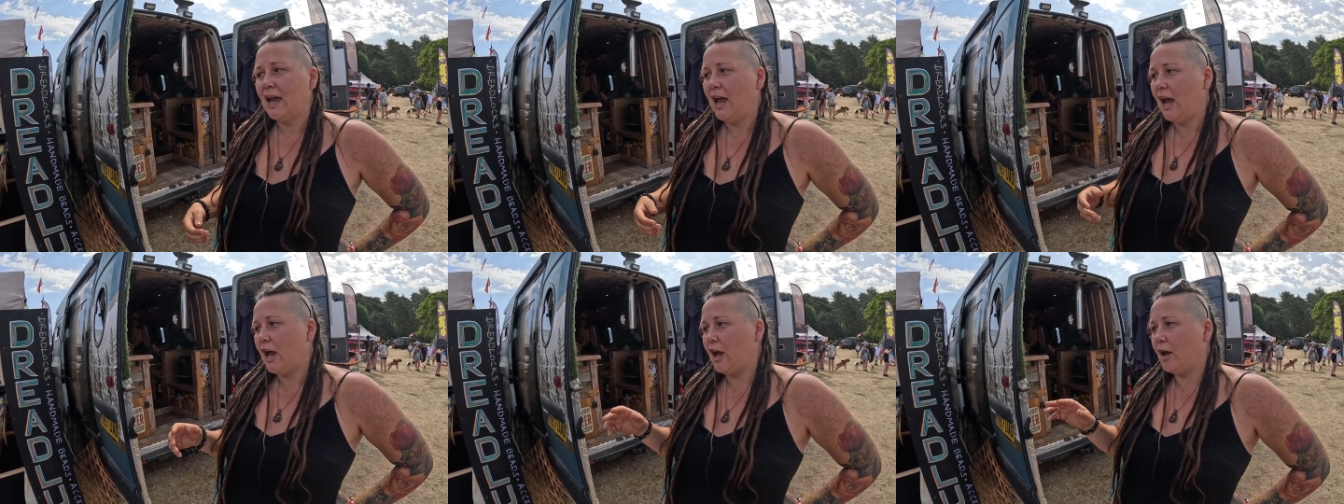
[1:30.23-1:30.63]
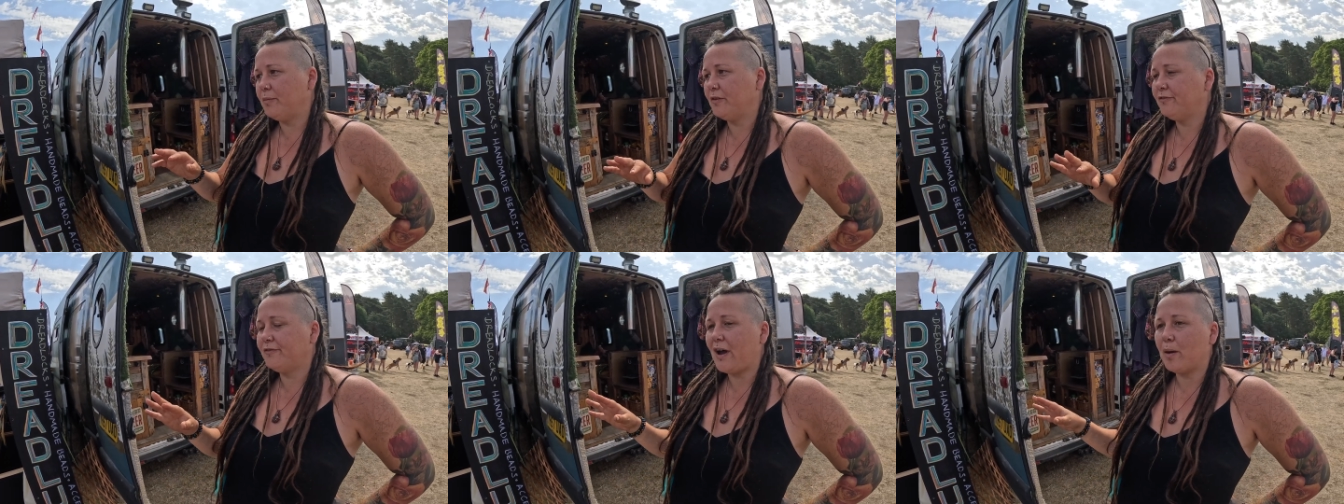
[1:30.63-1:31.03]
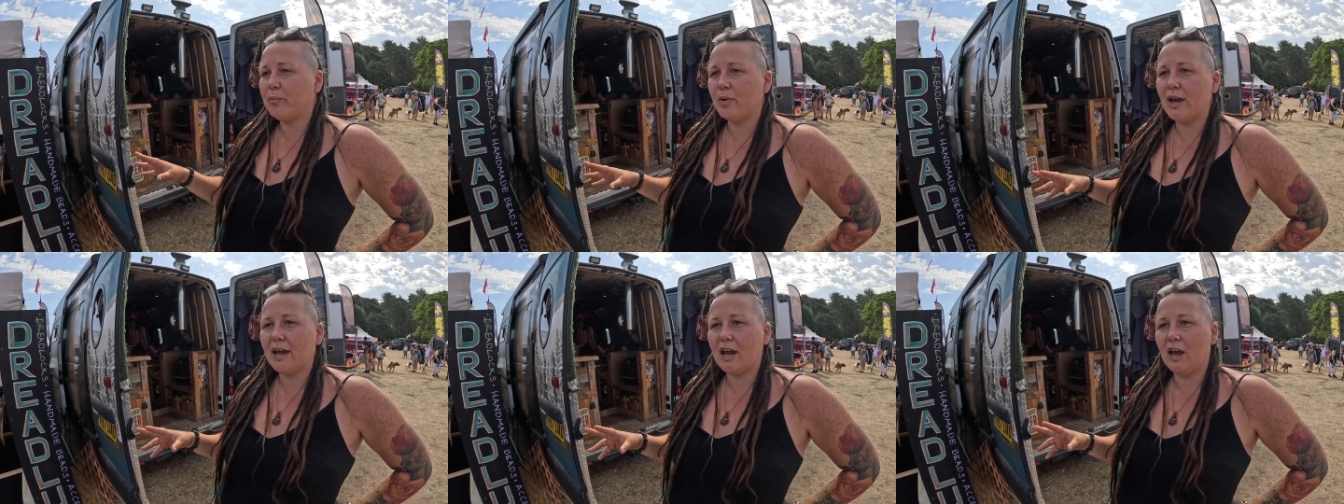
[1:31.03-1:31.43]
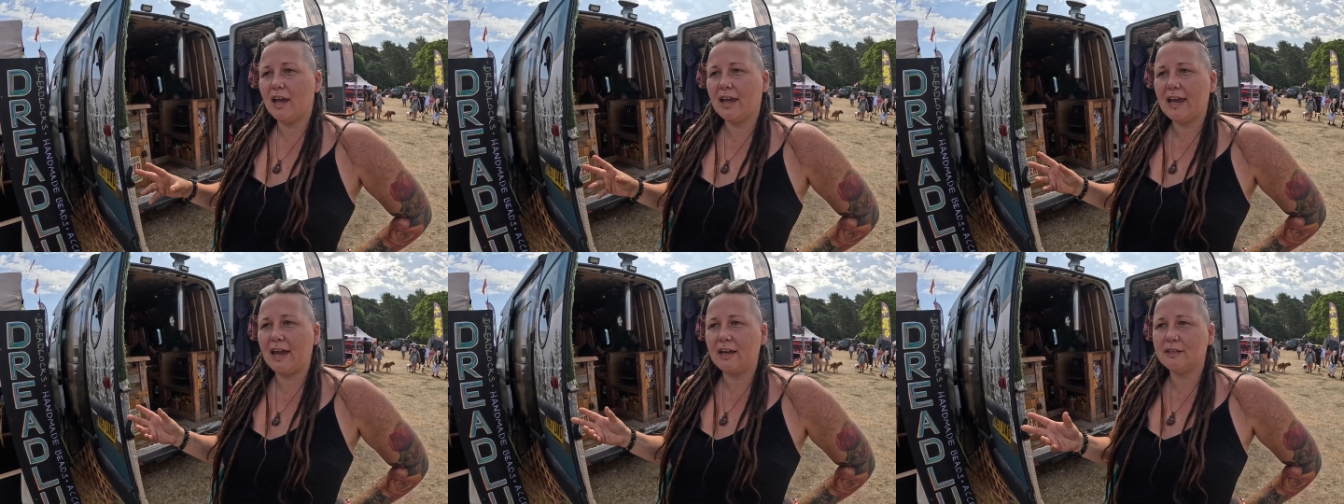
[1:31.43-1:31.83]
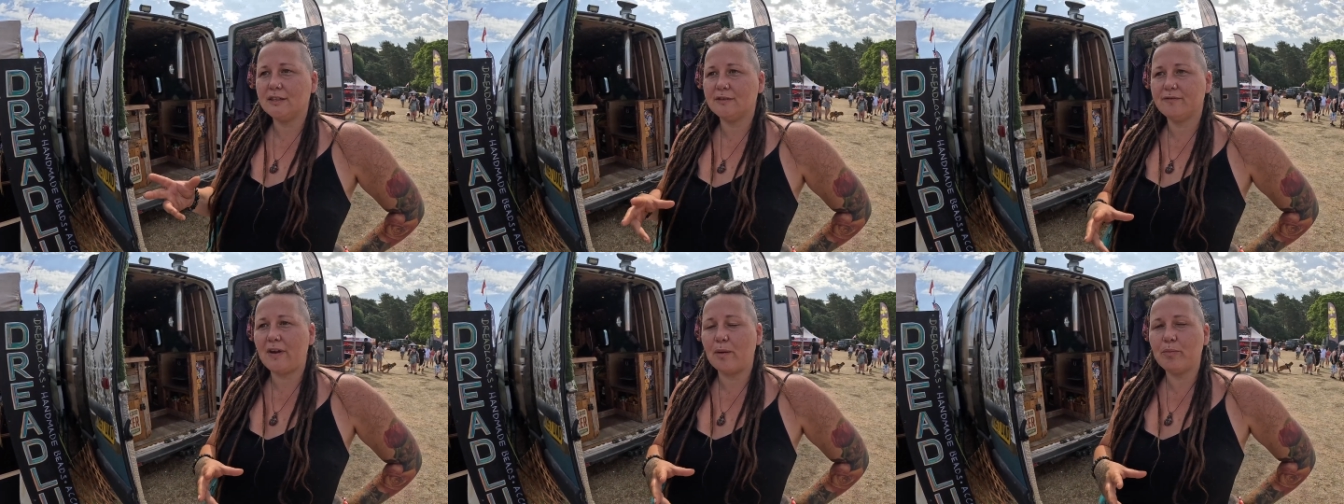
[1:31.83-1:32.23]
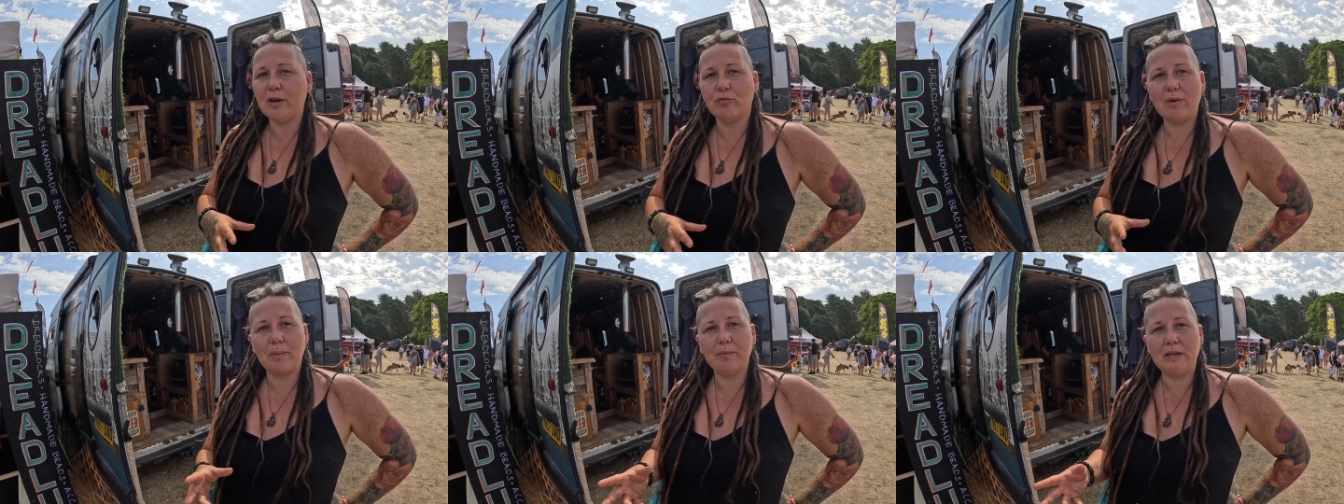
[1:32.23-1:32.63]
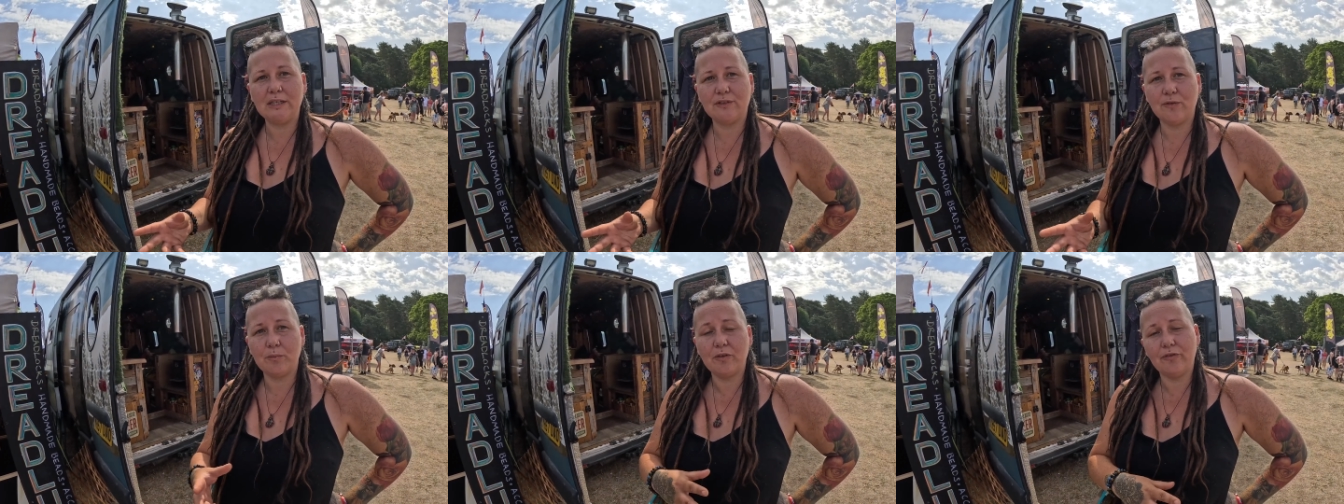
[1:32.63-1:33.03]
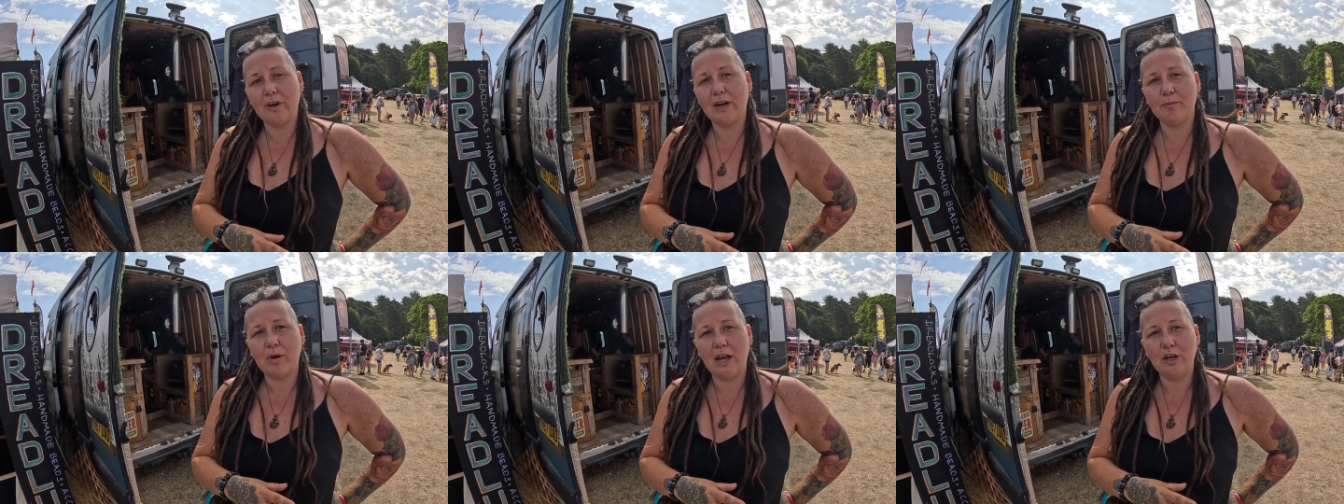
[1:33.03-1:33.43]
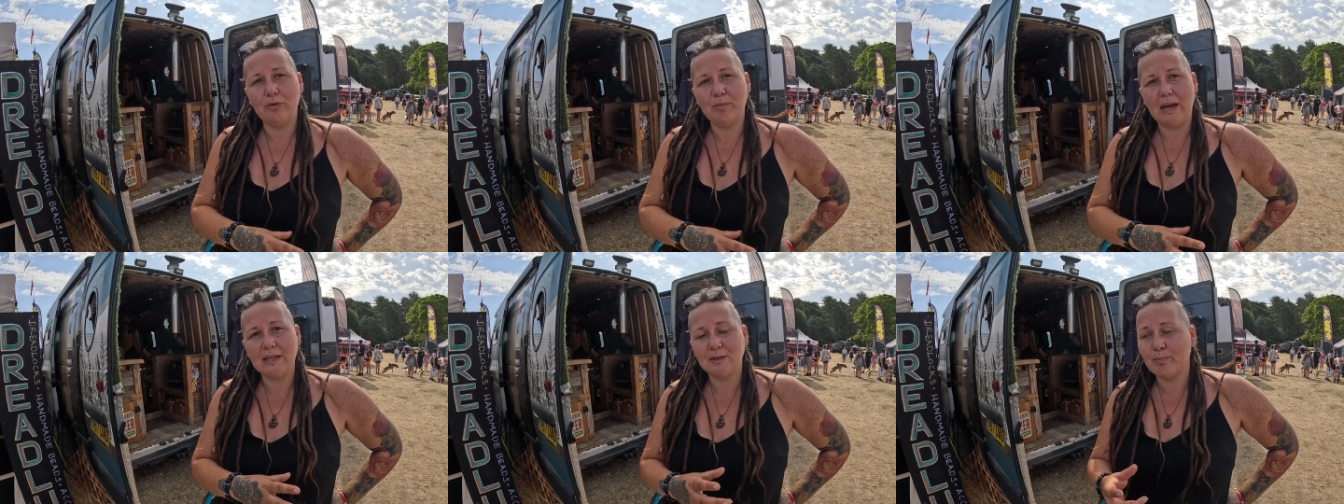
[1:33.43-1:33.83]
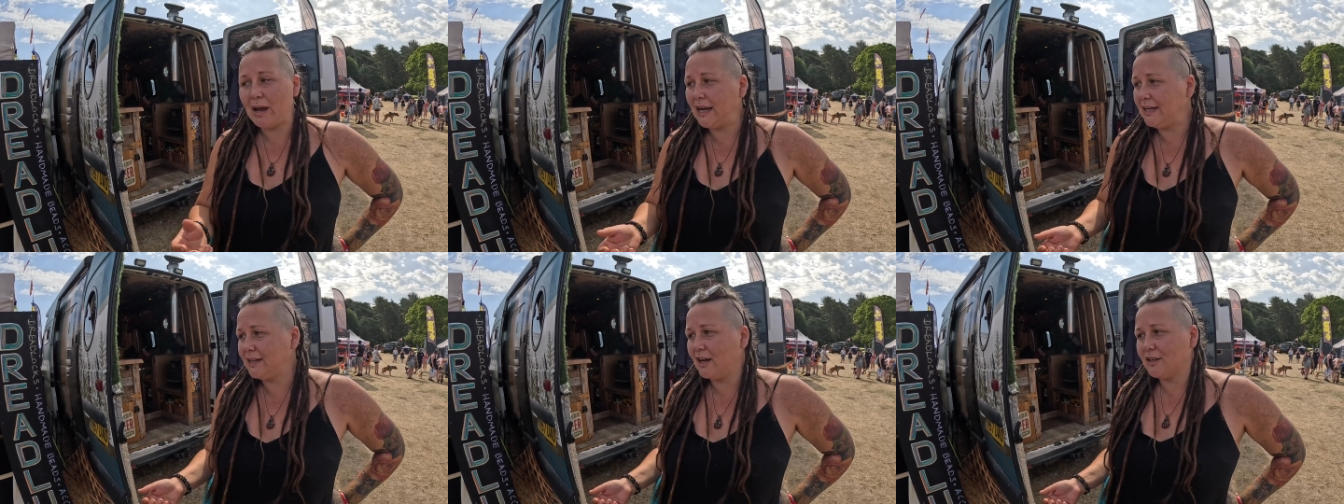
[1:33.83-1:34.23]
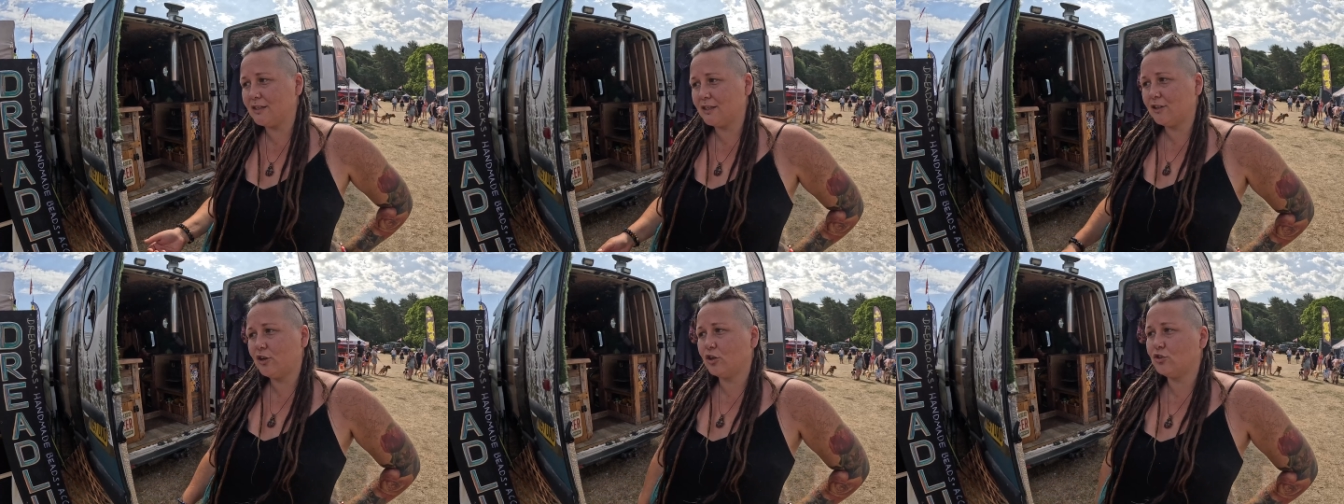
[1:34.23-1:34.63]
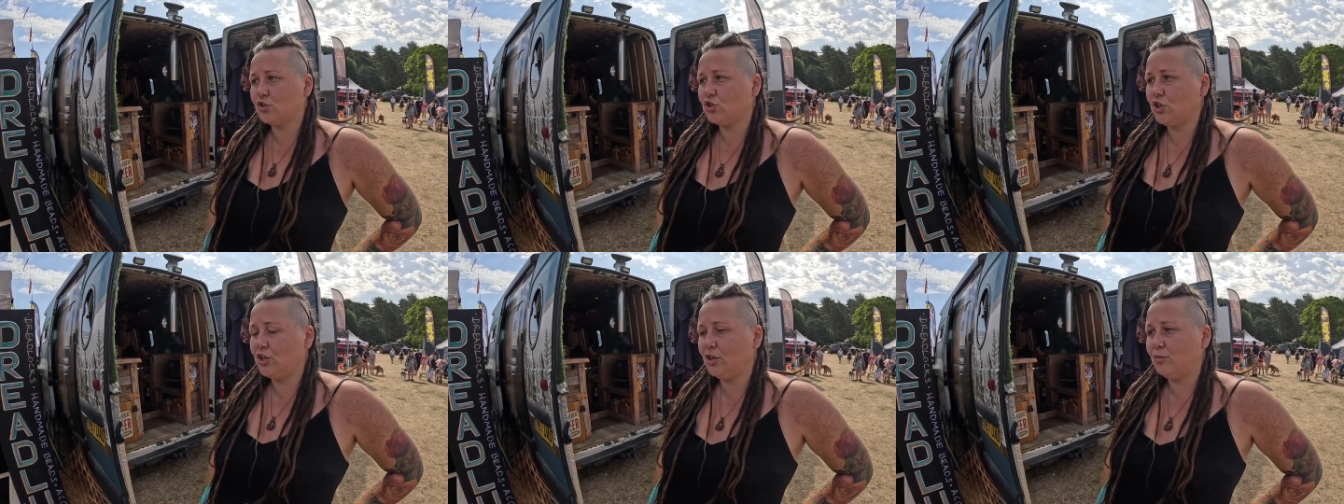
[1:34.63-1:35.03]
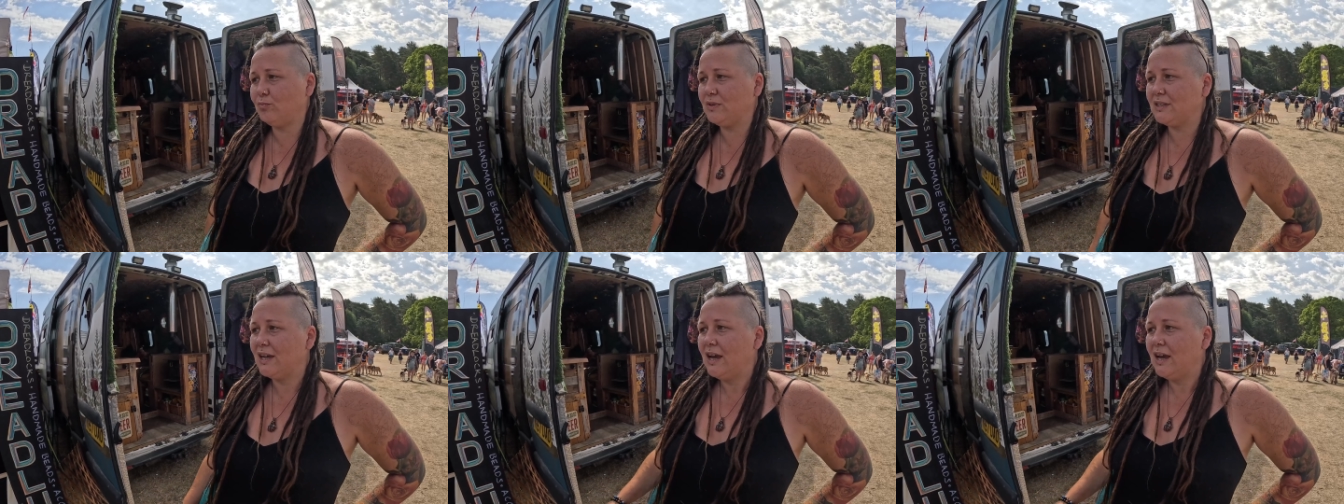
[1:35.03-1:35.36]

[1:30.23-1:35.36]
The fabric I get as fabric remnants from a friend of mine who makes belly dancing costumes.